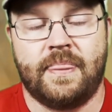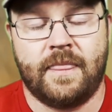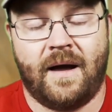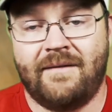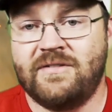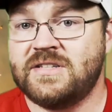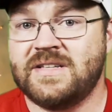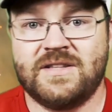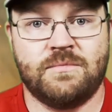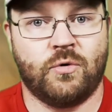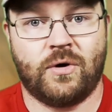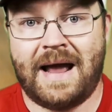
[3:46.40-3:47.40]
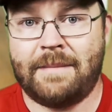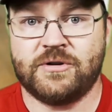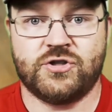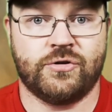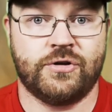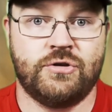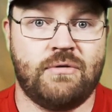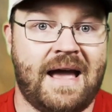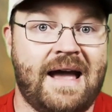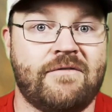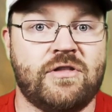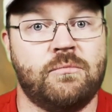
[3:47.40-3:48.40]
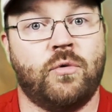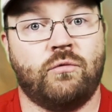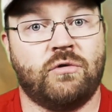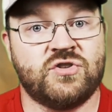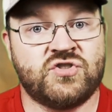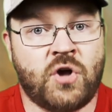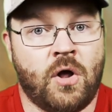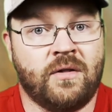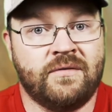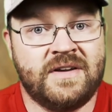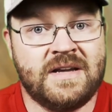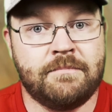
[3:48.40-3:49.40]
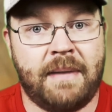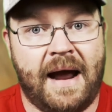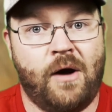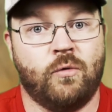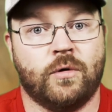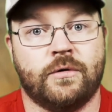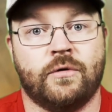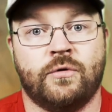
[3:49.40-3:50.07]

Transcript: Obviously, the more aperture you have, the more resolving power,